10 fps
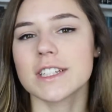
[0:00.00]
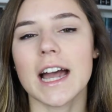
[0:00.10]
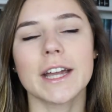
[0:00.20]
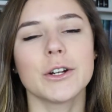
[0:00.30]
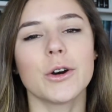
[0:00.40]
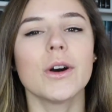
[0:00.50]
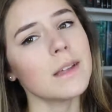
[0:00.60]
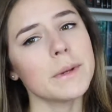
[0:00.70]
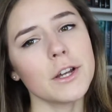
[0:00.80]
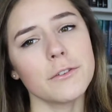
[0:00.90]
title.
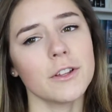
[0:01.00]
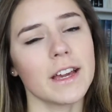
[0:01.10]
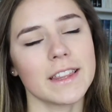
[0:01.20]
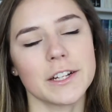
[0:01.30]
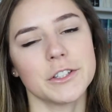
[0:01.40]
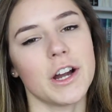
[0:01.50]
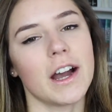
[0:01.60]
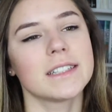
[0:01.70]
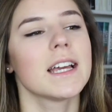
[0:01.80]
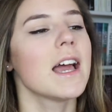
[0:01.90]
Let me know if you like that or
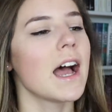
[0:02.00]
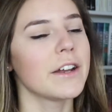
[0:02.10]
not.